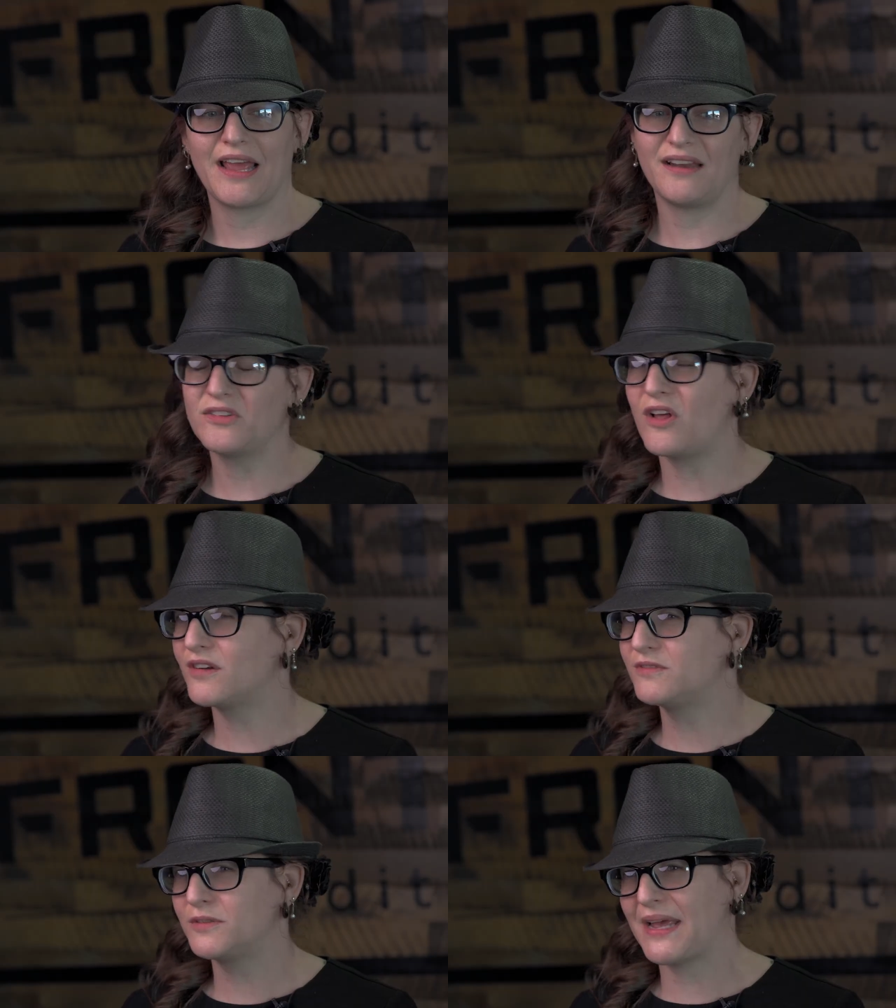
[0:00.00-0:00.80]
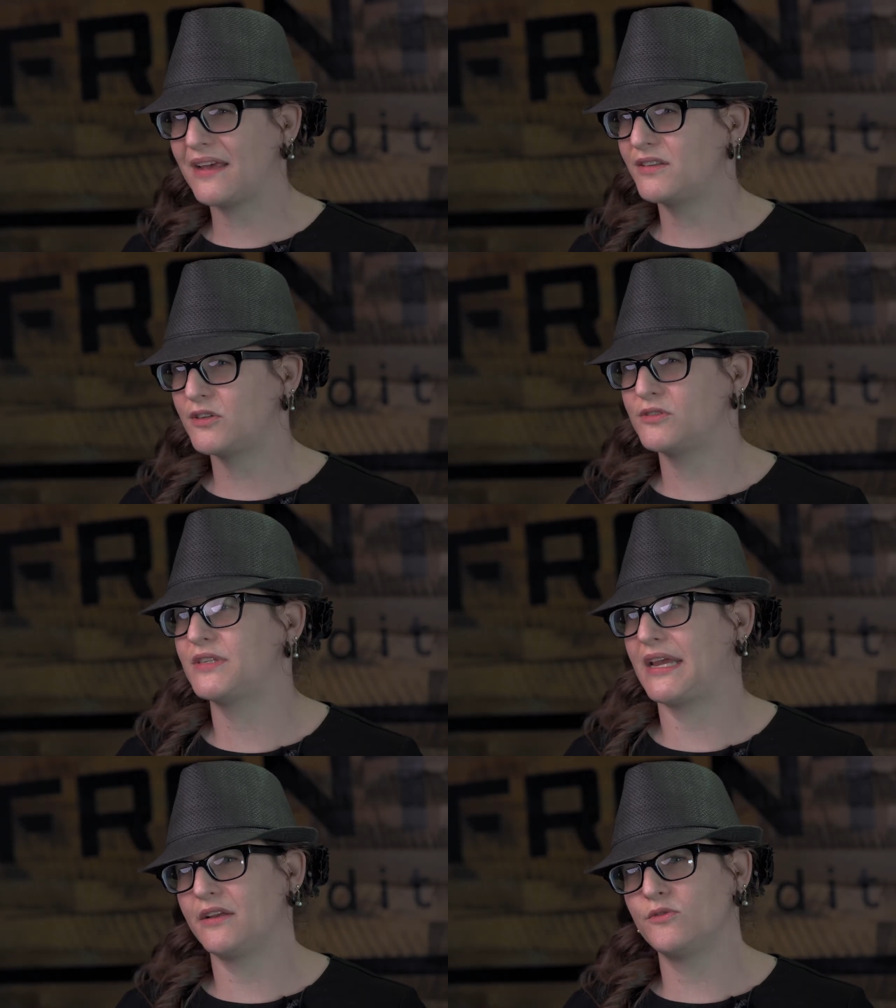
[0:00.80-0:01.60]
And a lot of them had
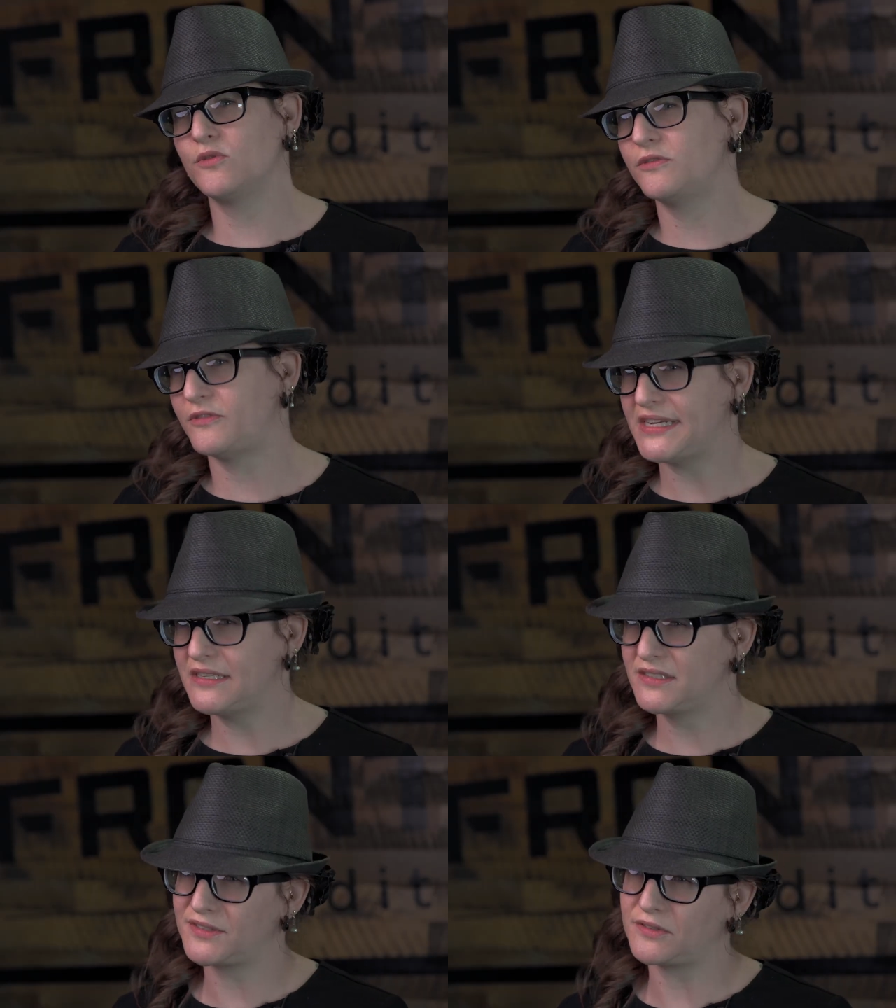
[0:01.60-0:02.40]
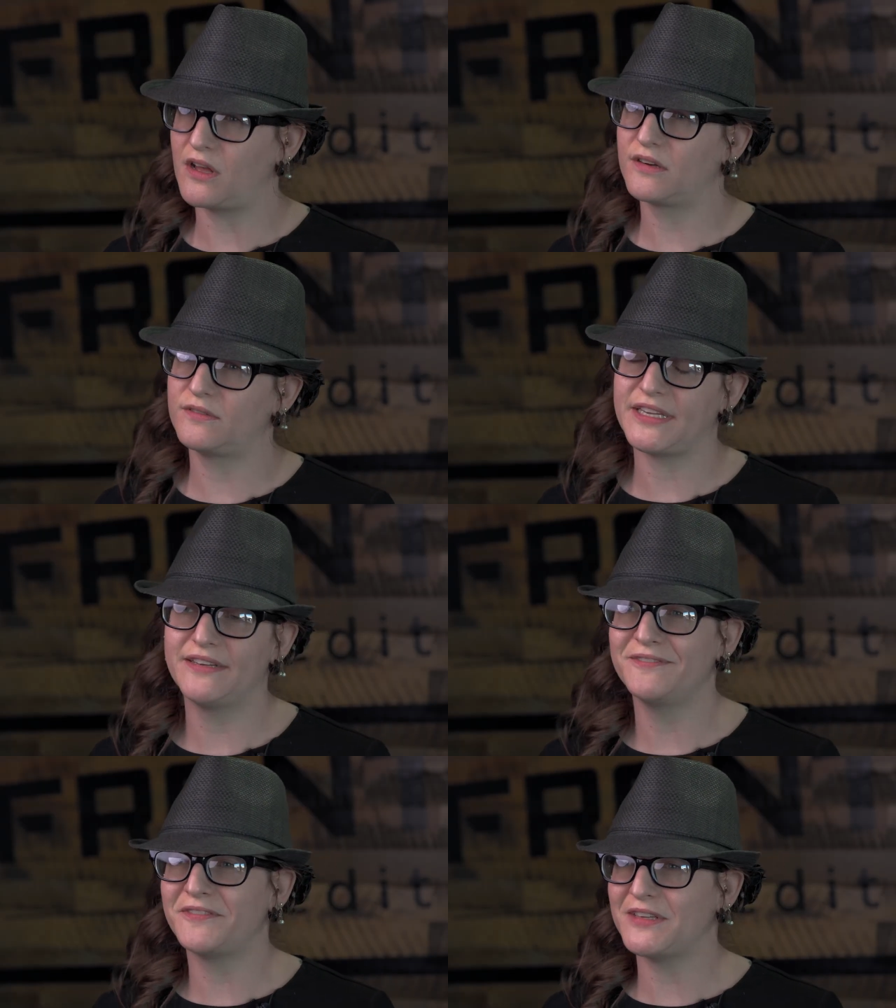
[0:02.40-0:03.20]
those annual fees and a lot of
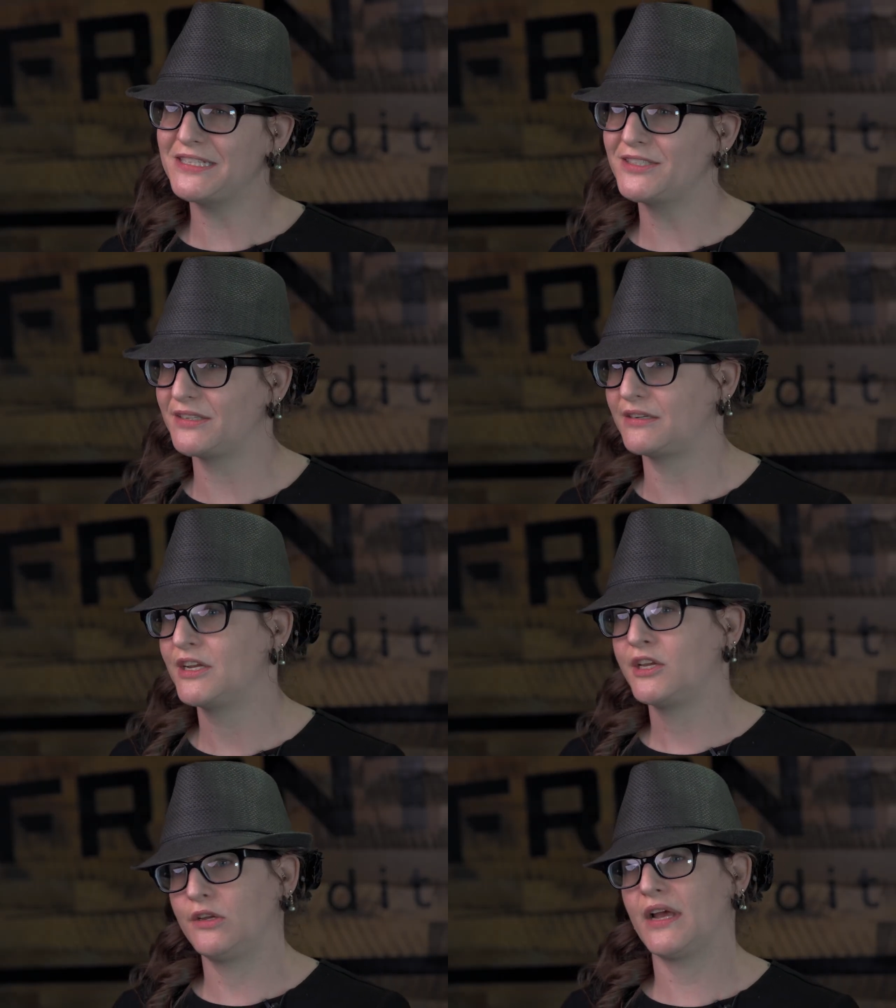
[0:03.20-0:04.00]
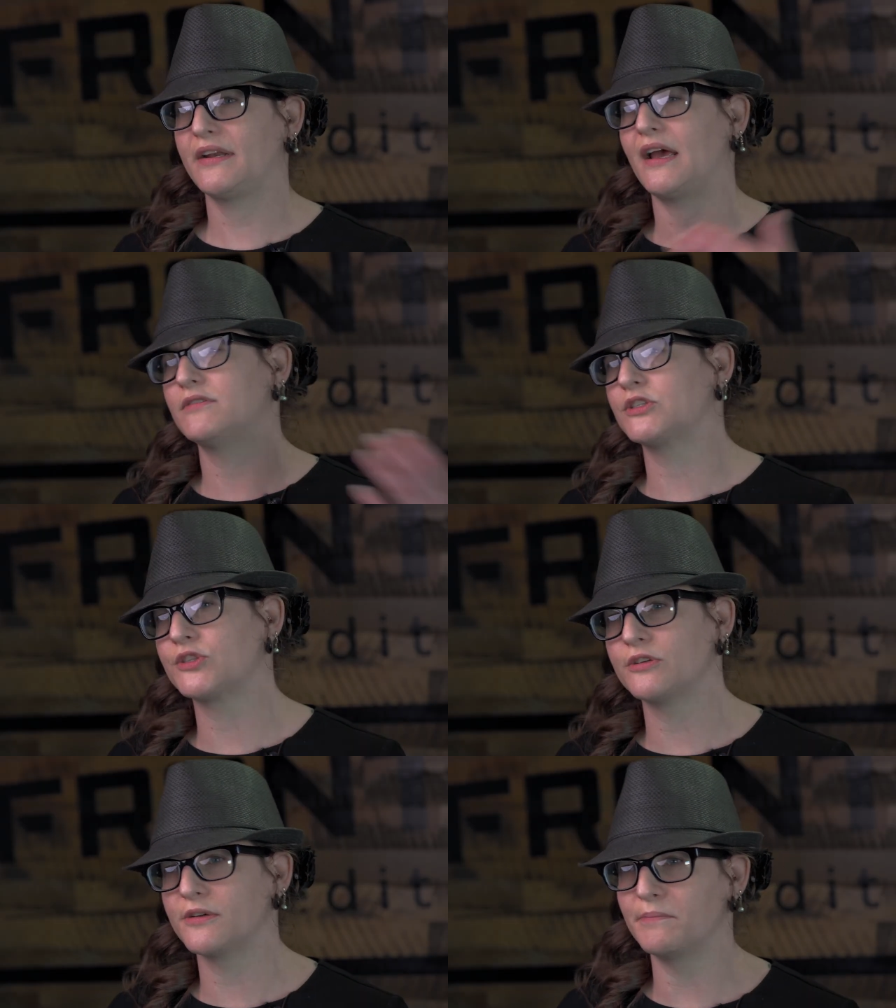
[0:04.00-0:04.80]
hidden fees, and you had to have a
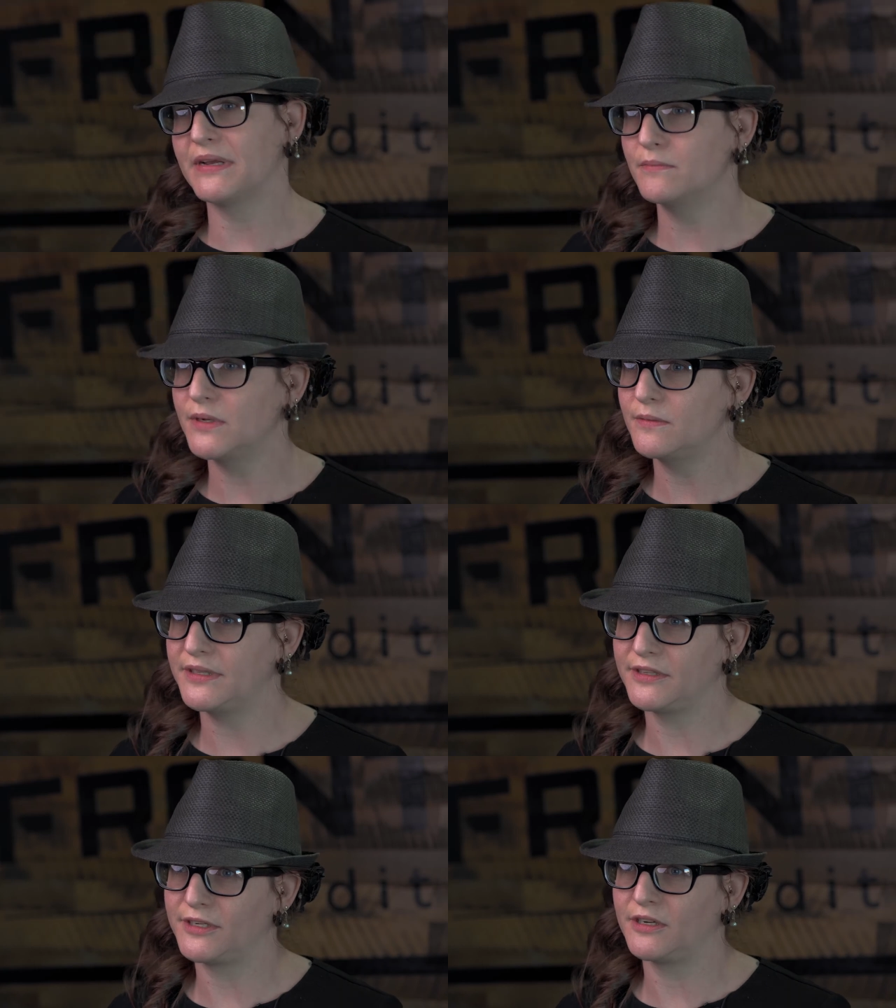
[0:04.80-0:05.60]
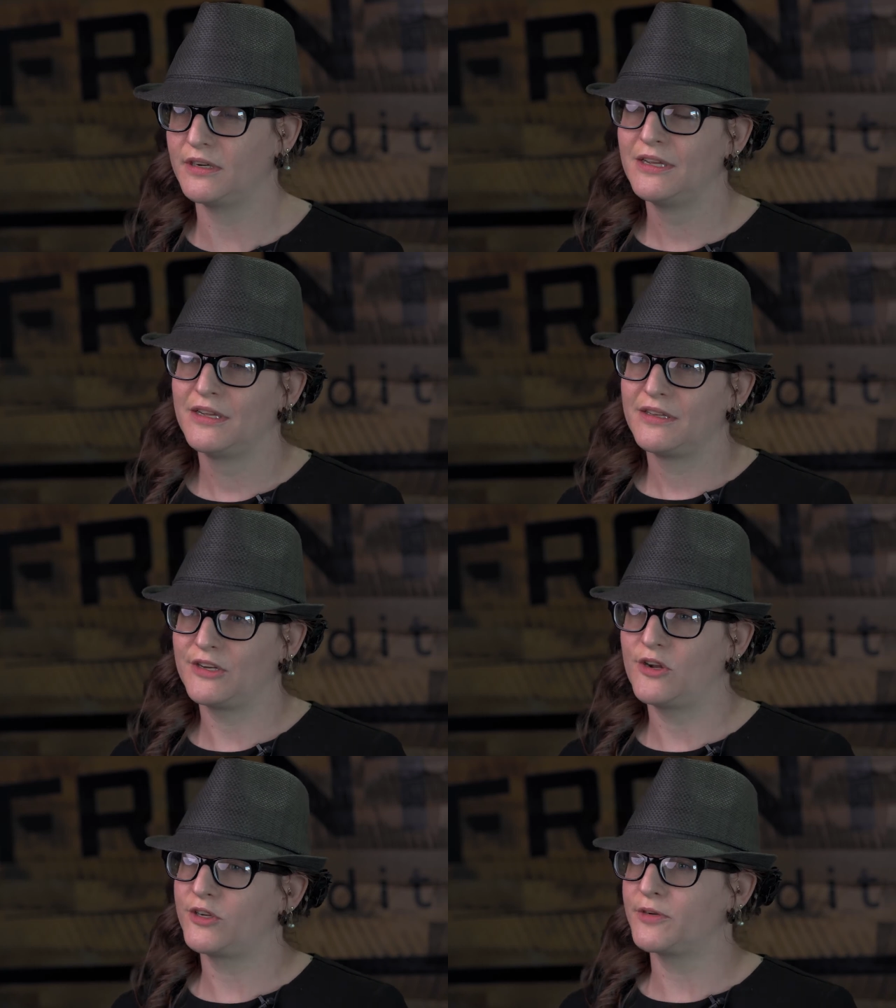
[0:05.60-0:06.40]
certain minimum in their,
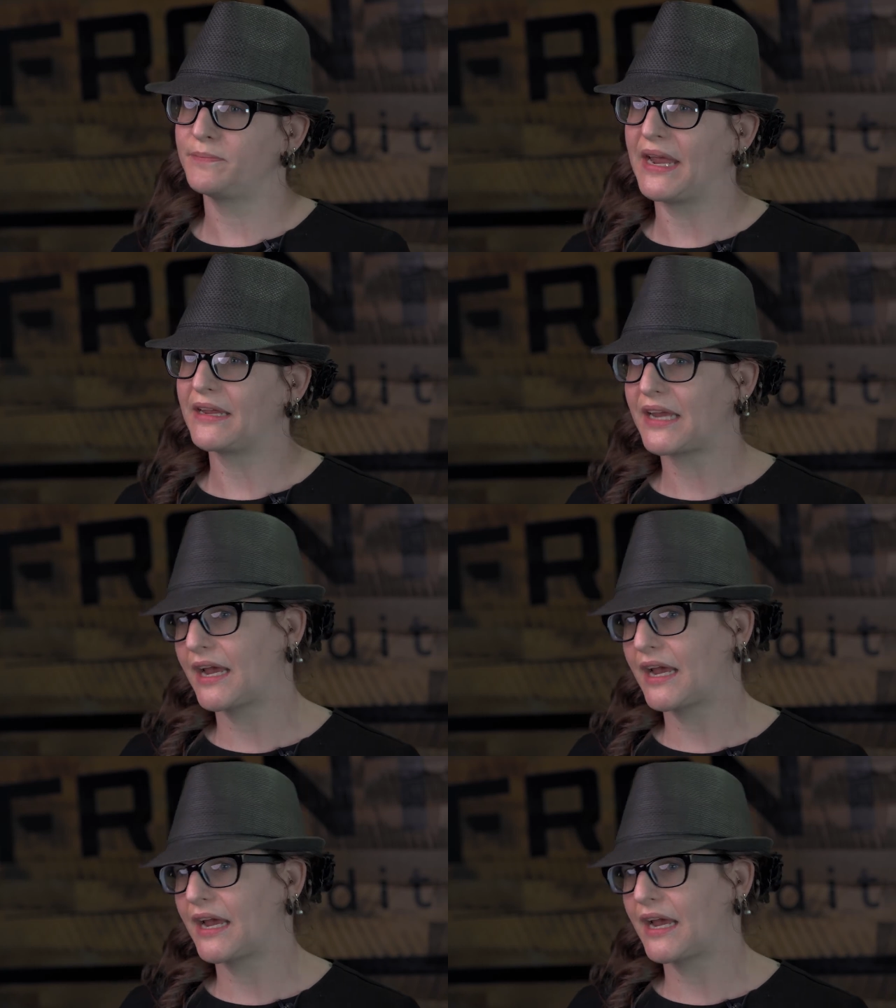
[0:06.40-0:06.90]
you know, your bank